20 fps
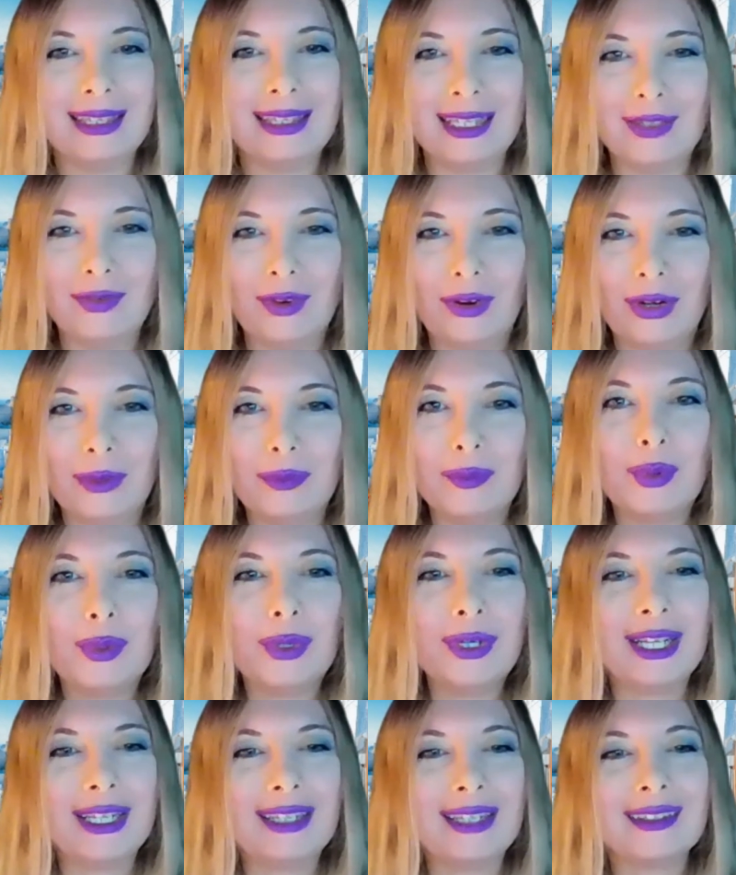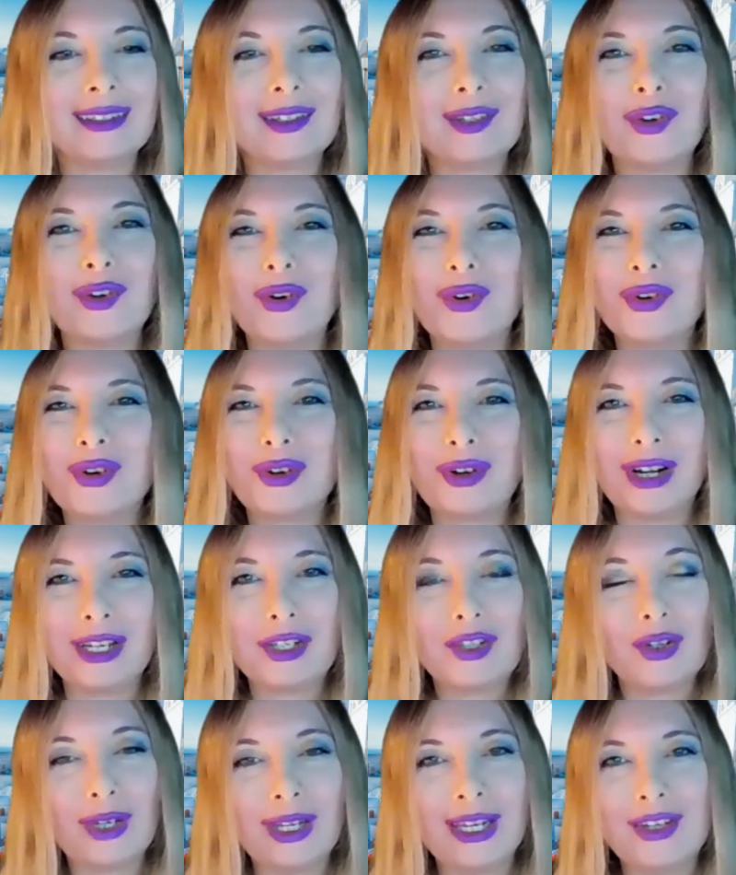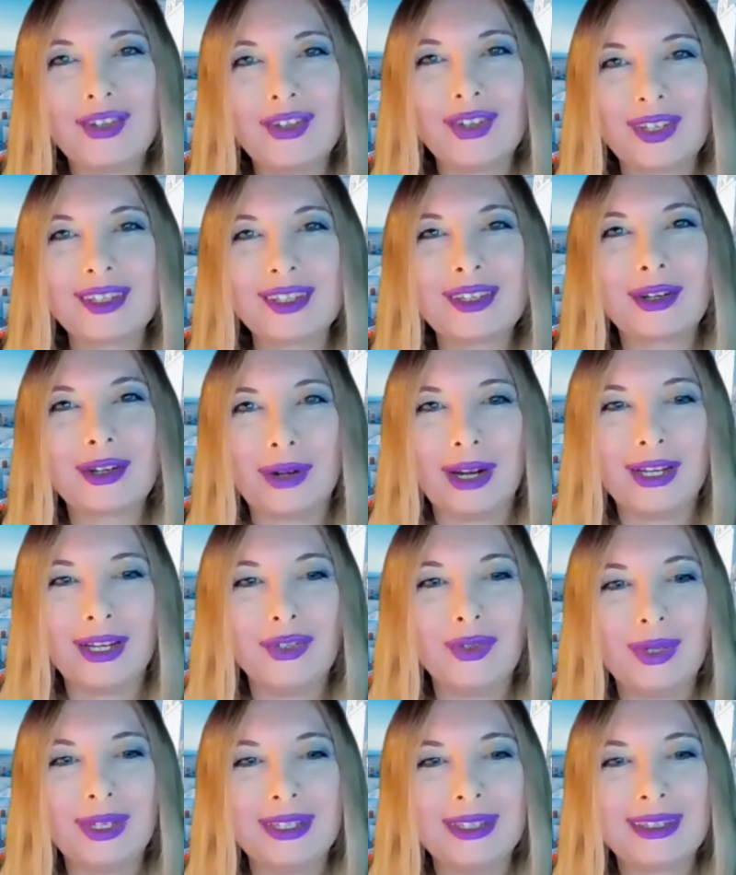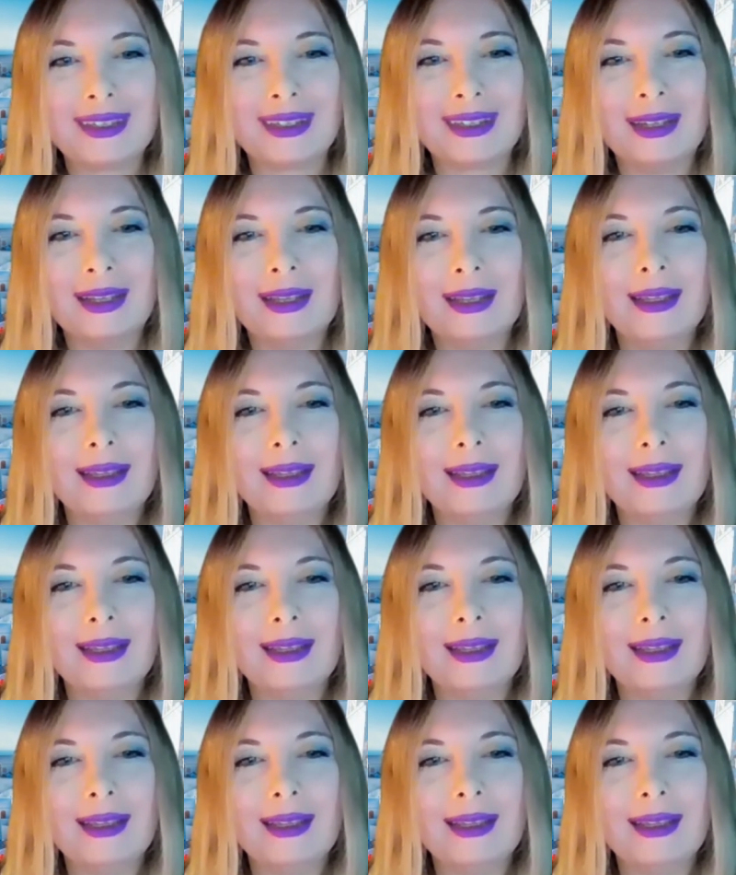This is very important. Congratulations, graduates.